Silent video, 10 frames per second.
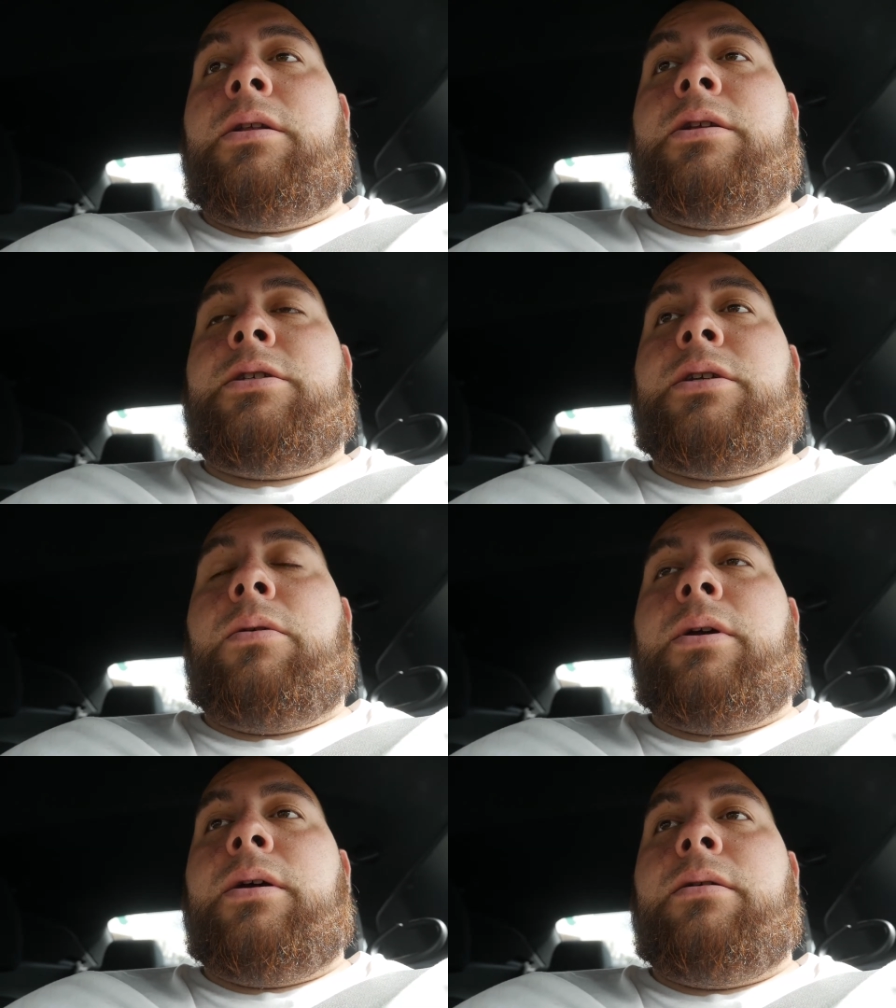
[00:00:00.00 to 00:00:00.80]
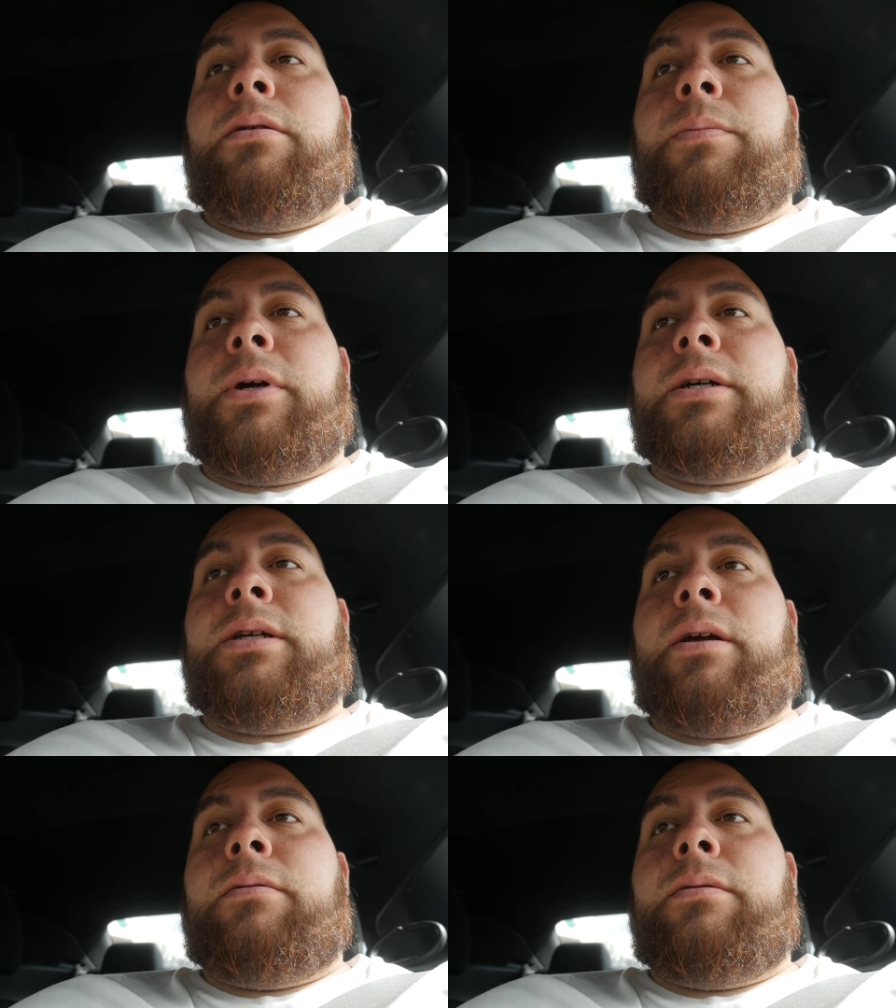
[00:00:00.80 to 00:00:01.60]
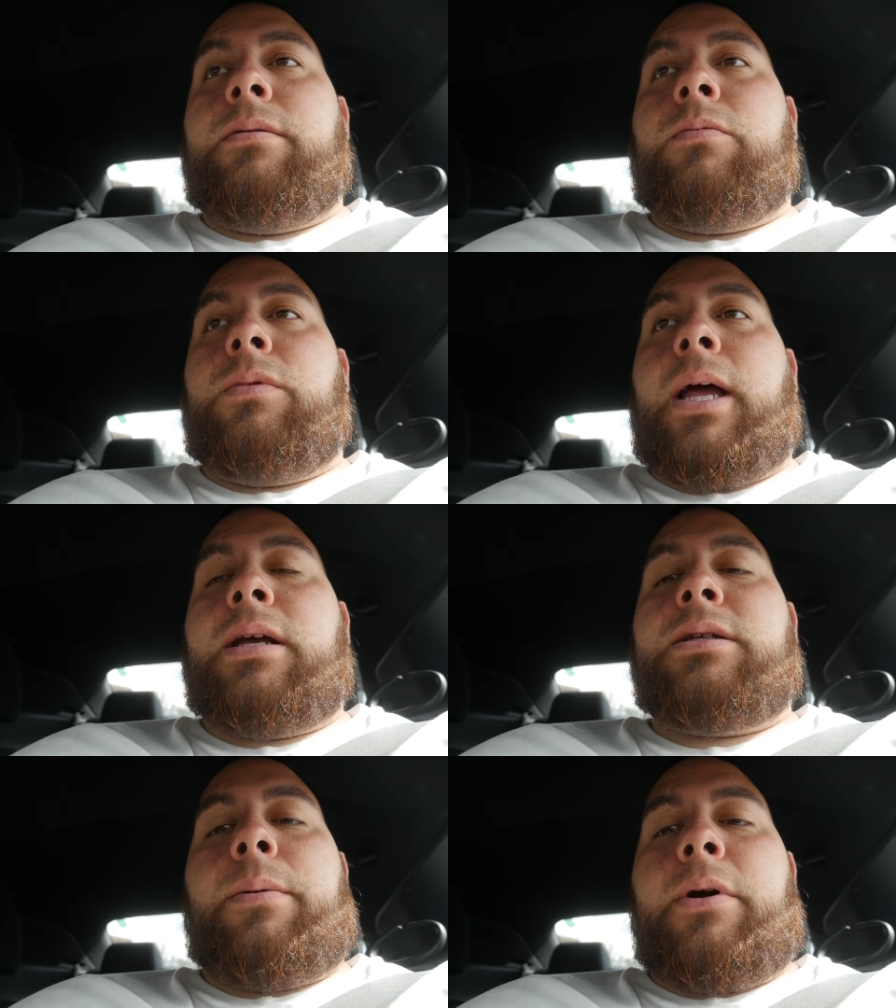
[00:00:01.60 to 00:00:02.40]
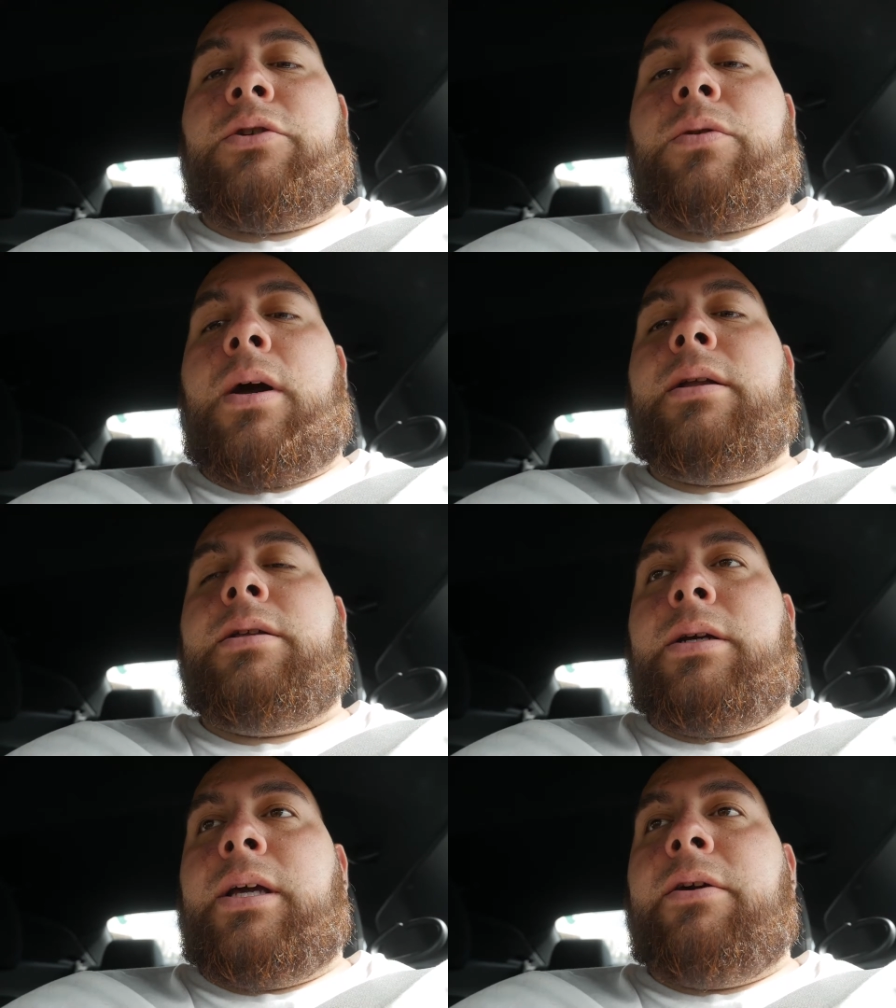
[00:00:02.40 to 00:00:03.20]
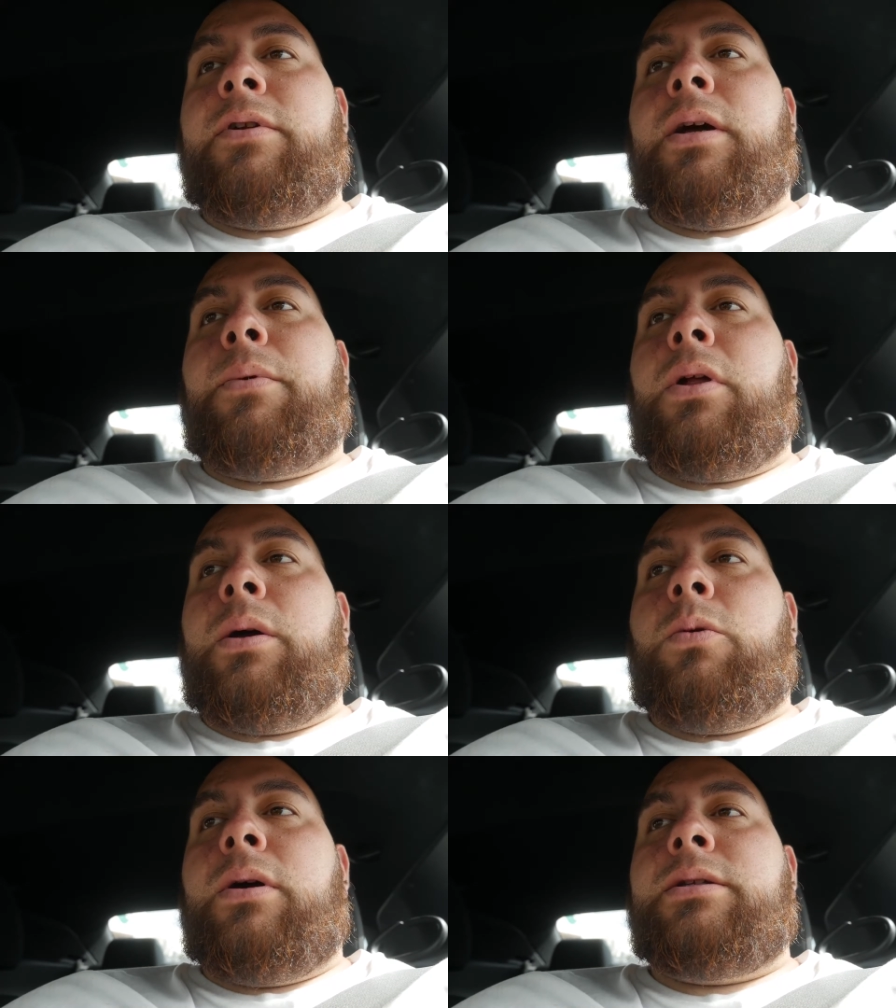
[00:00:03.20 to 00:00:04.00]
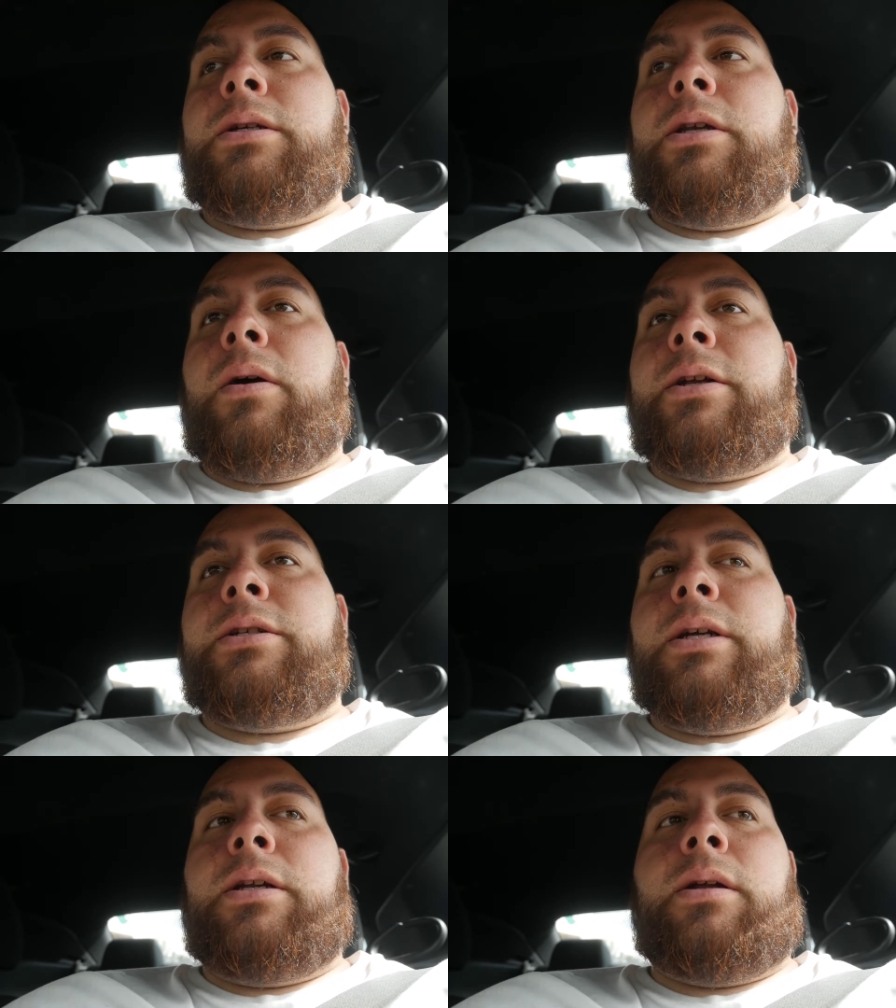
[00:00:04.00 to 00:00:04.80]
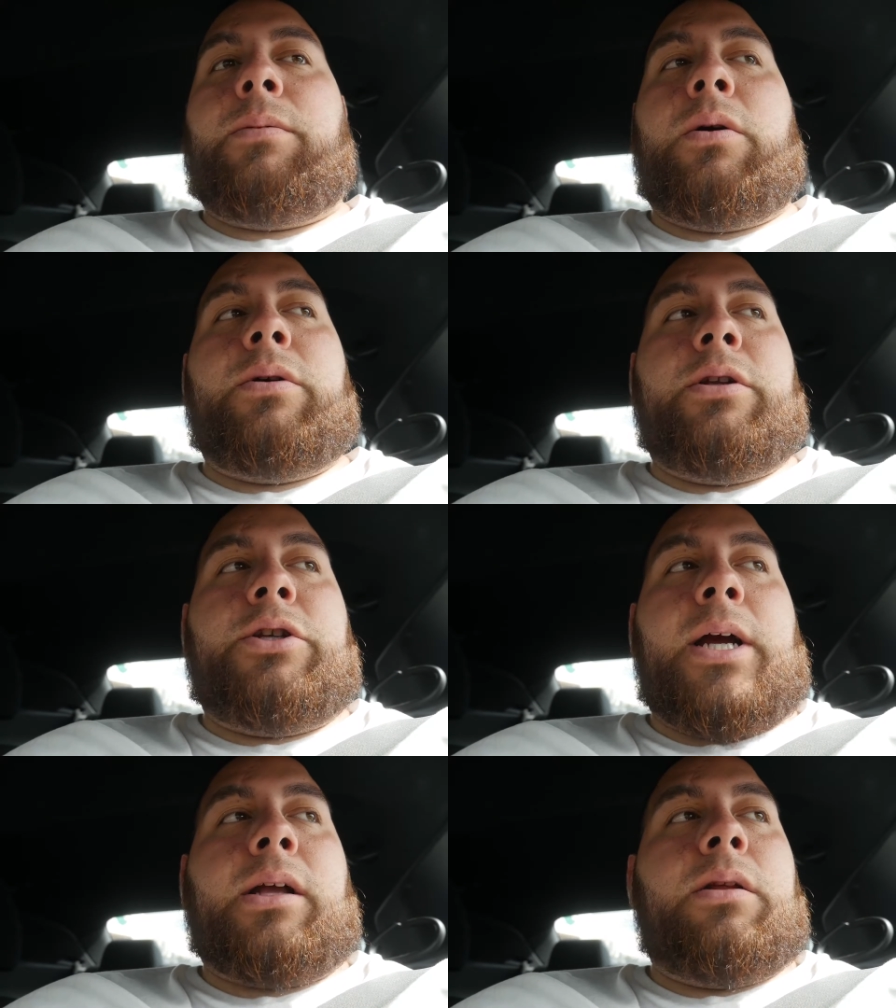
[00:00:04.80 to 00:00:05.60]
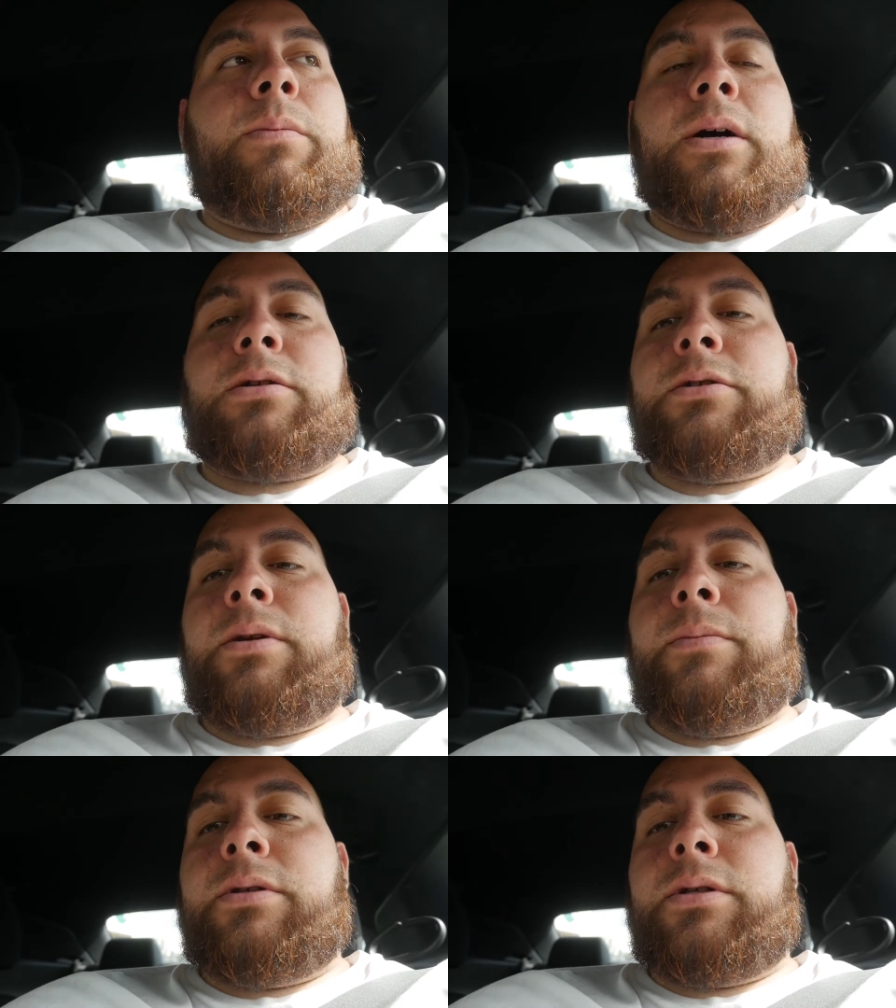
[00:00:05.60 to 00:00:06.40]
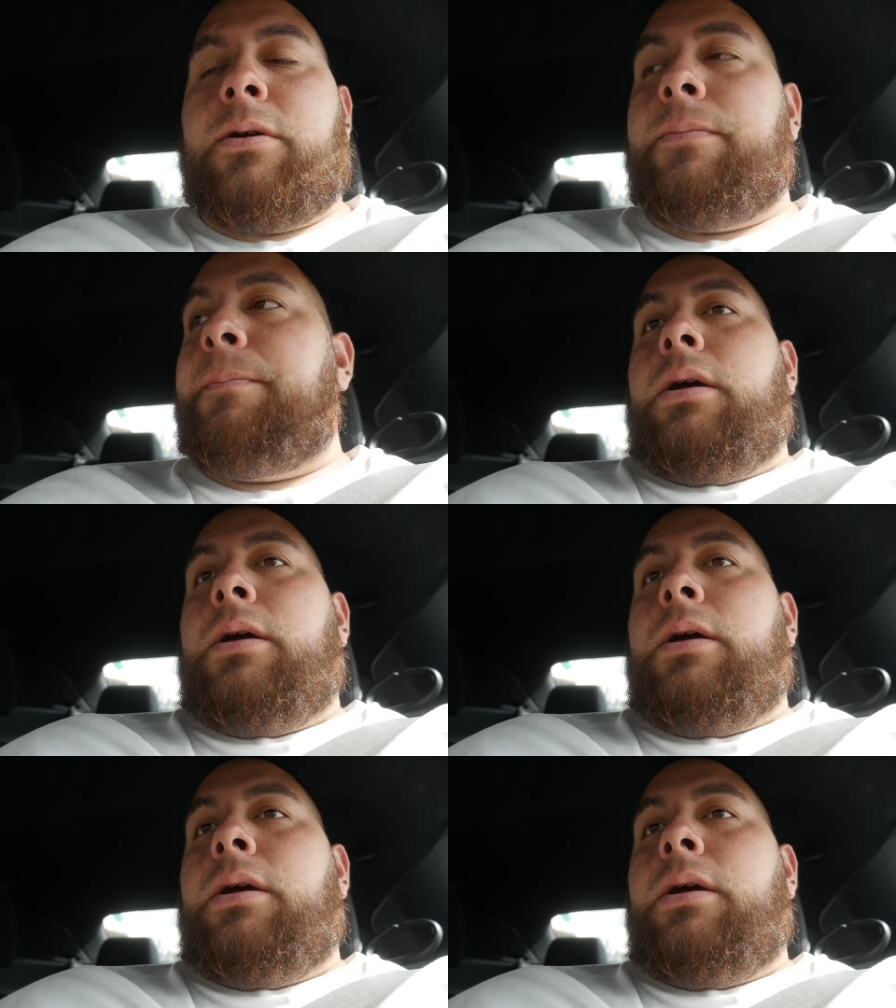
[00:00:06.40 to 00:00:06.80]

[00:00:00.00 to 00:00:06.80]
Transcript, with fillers: to soda because I last time I tried to give it up all at once, you know, I just ended up going to Jack in the Box or something. So